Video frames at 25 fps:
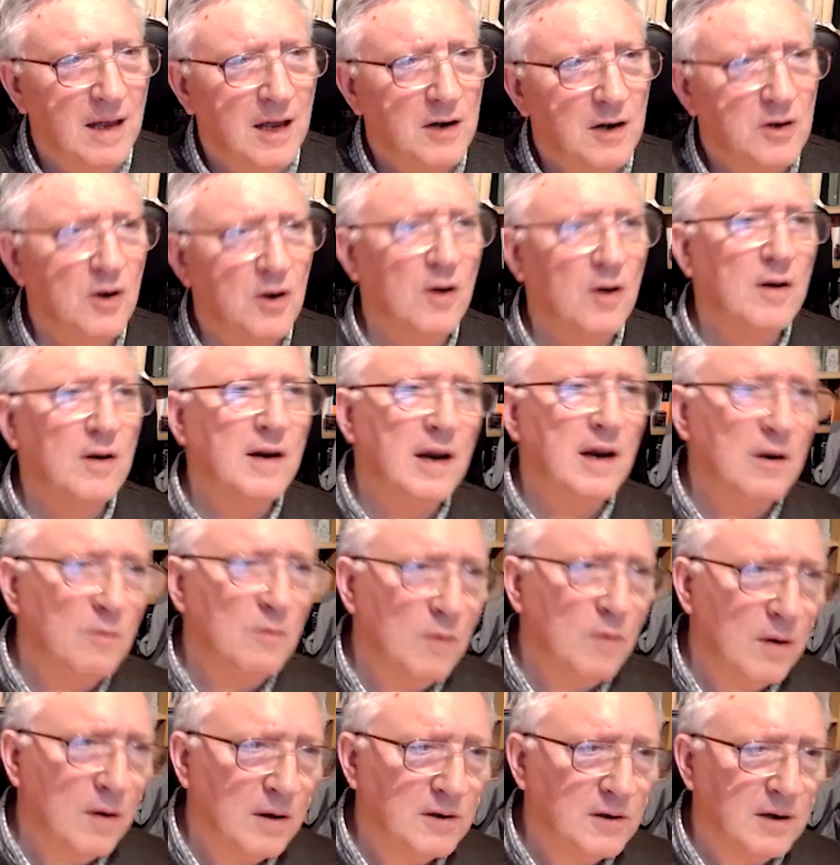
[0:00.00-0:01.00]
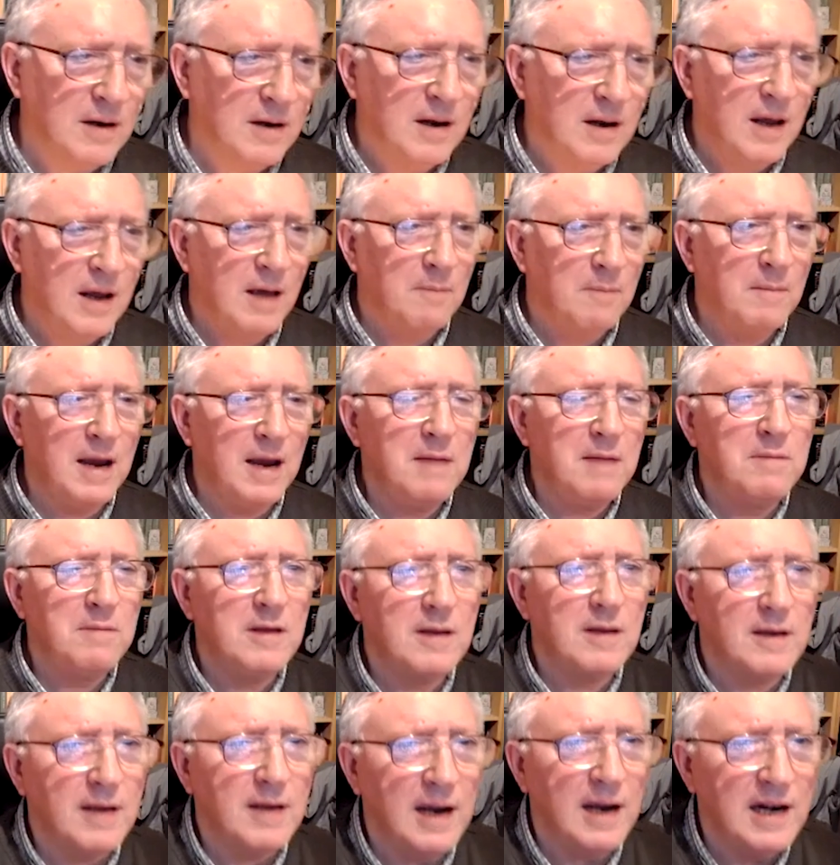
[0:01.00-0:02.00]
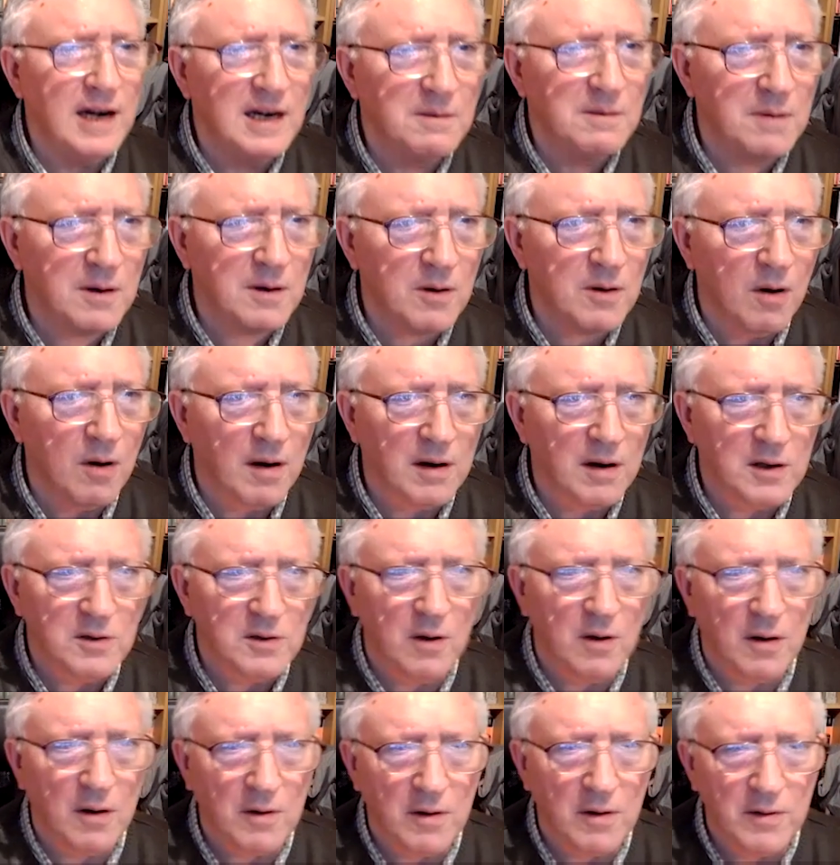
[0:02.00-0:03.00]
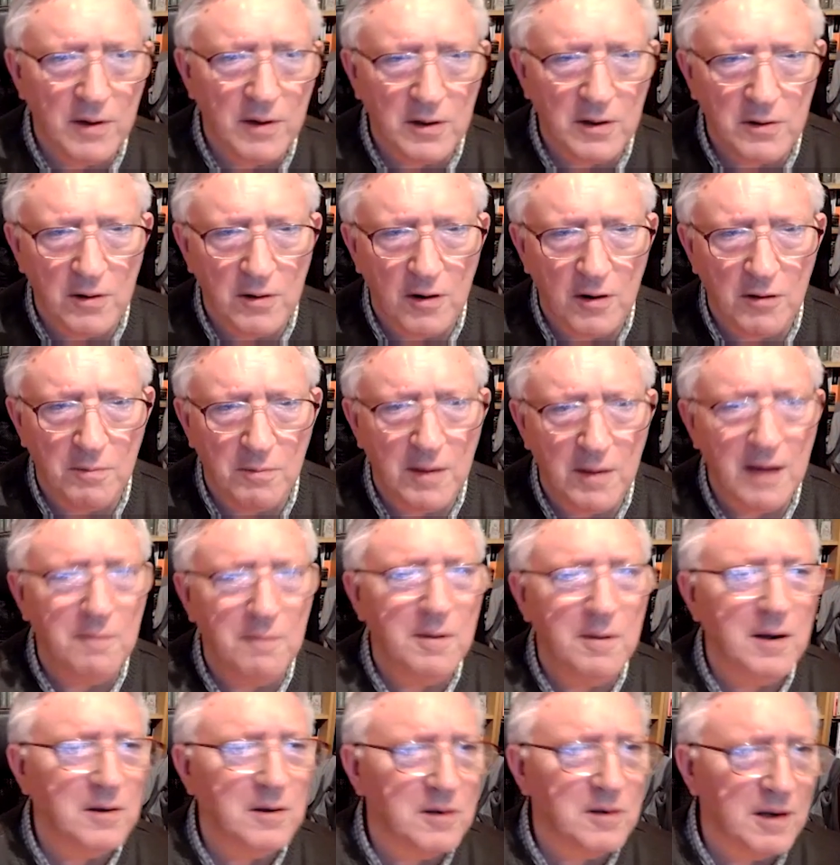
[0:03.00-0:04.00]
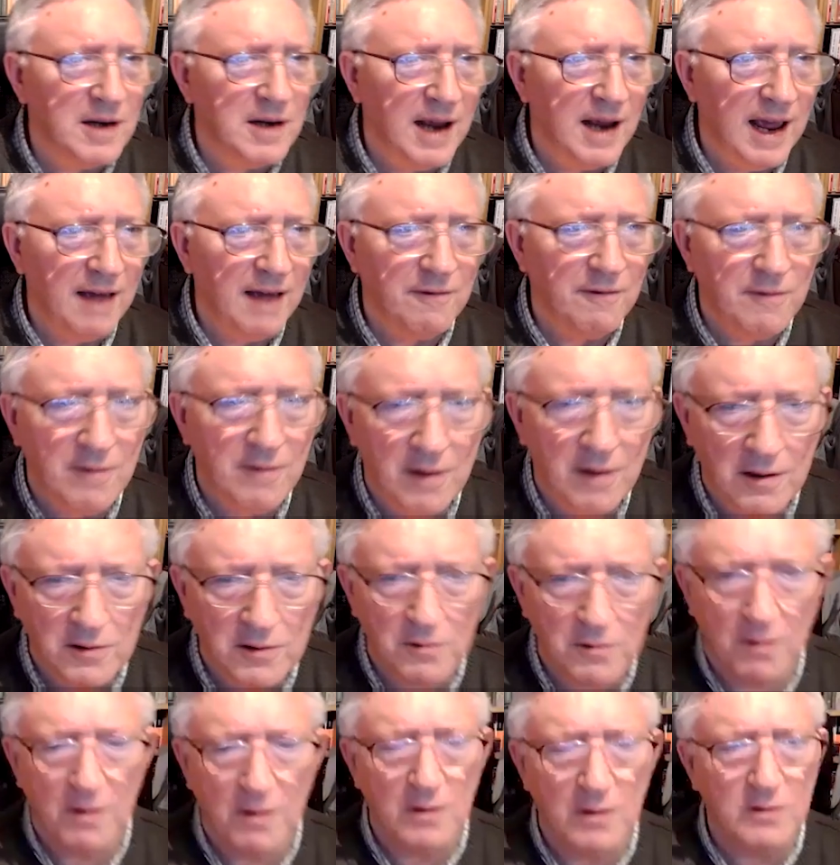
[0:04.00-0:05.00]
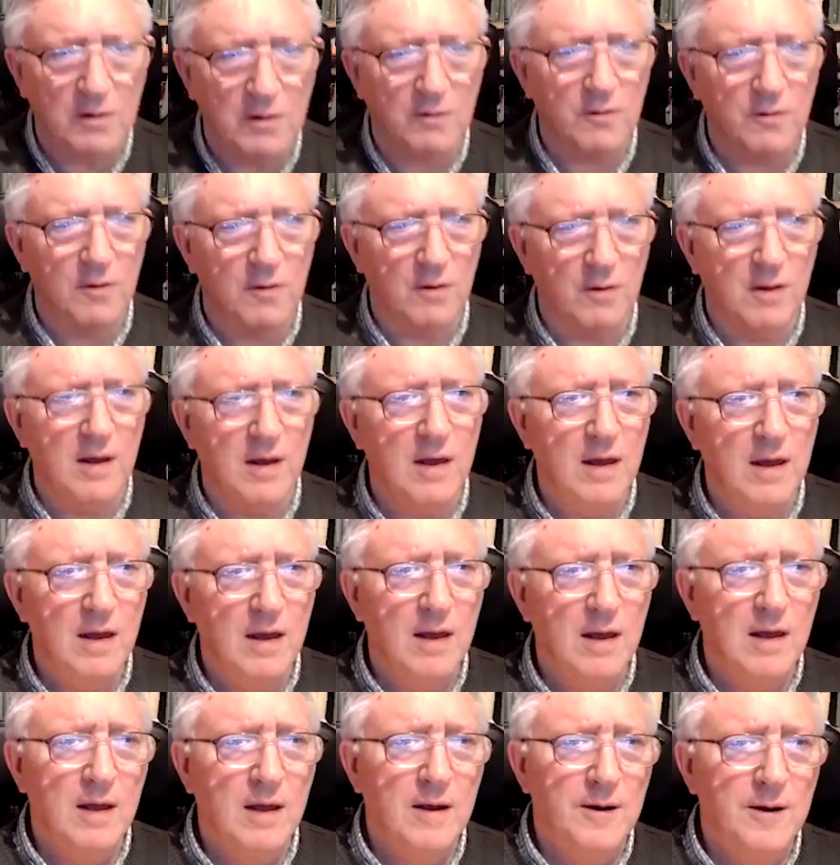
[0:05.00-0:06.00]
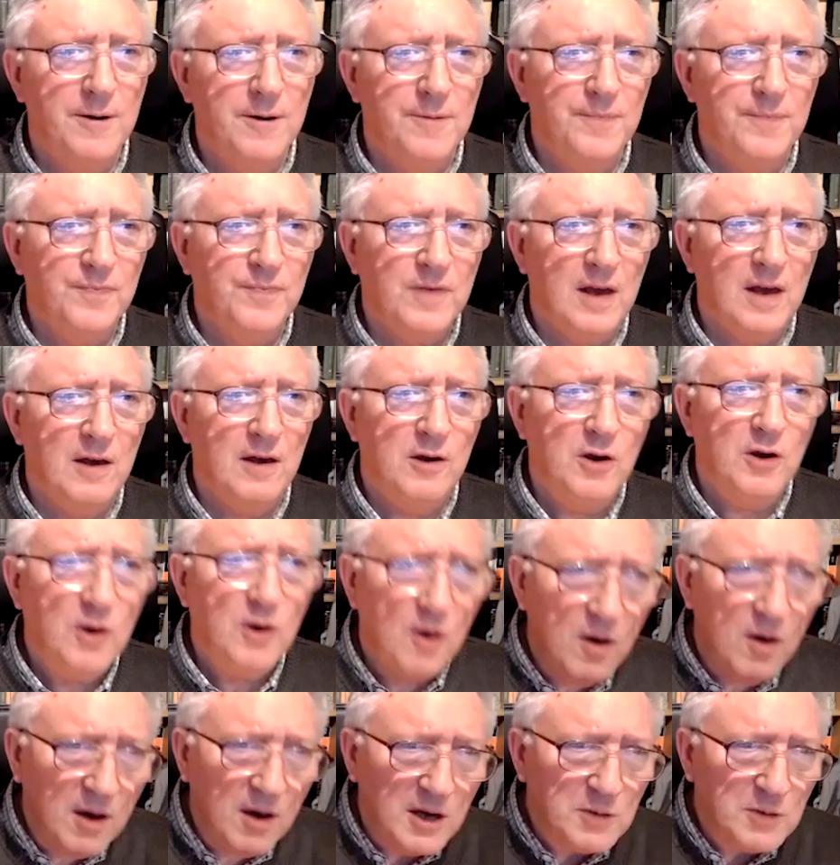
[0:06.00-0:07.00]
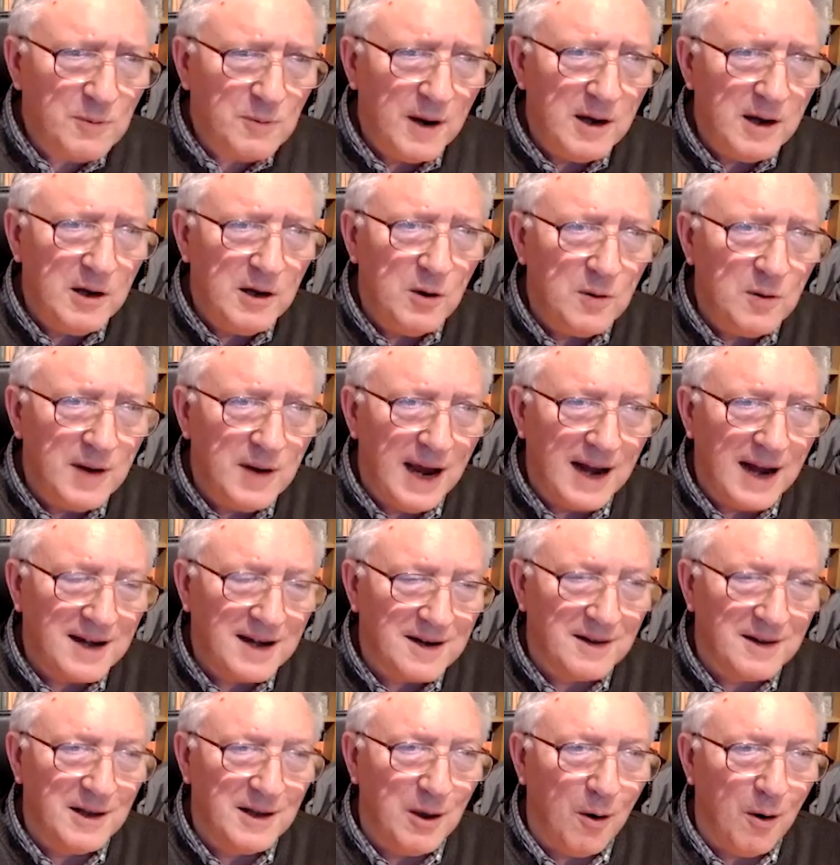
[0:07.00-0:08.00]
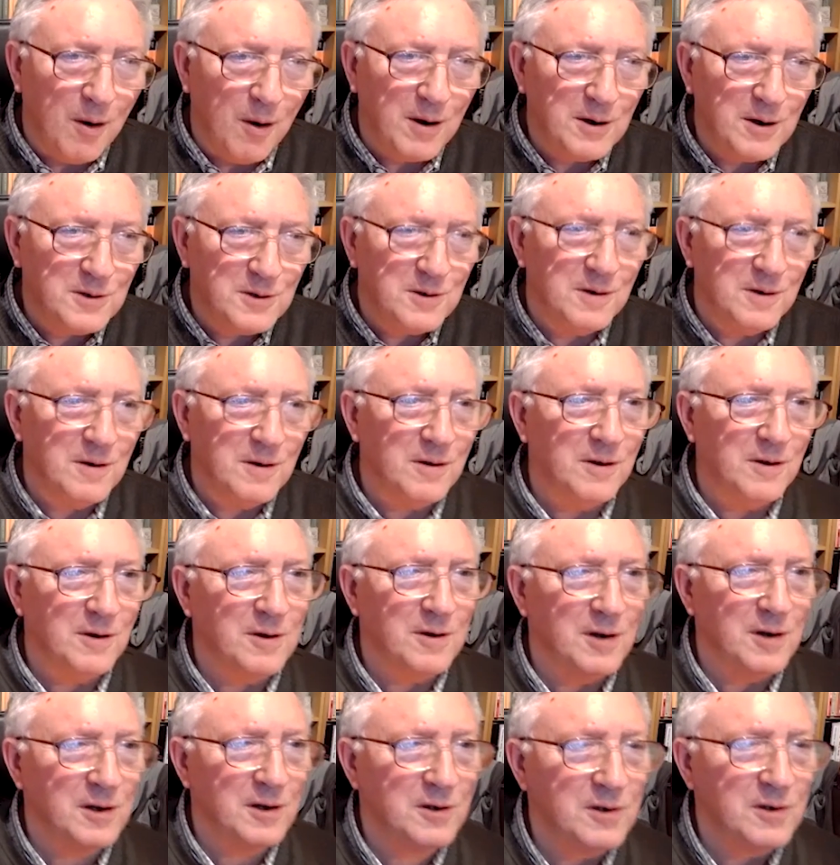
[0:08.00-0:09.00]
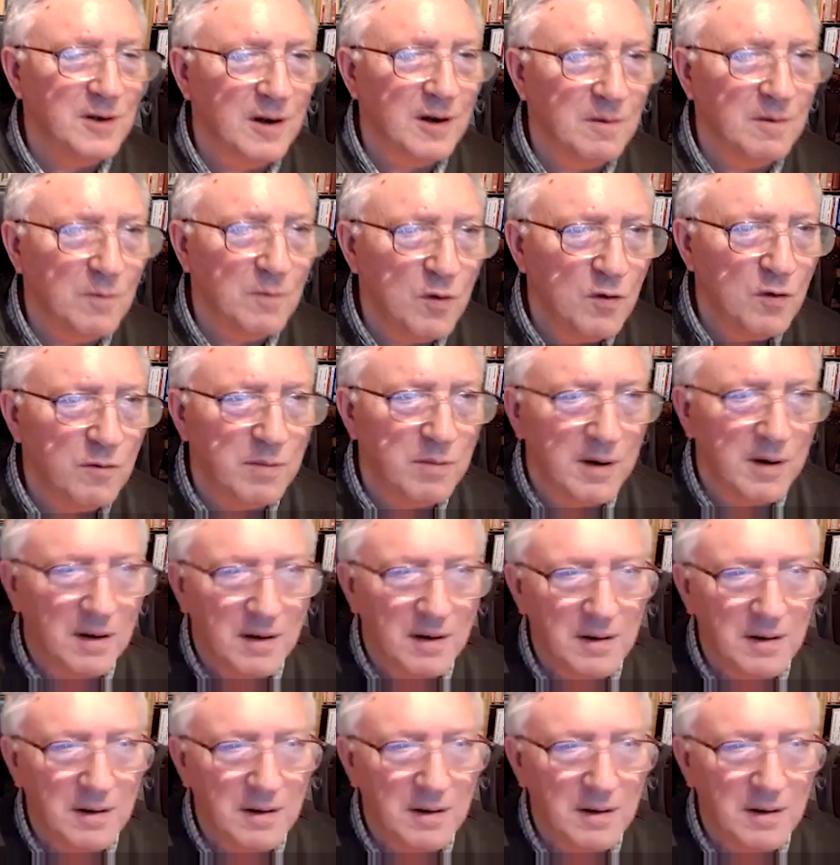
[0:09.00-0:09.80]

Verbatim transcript: turn inwards and maybe the kingdom of God is not on this earth, maybe it's in heaven, and so on and so forth. Here is where you get the origin of the Christian movement.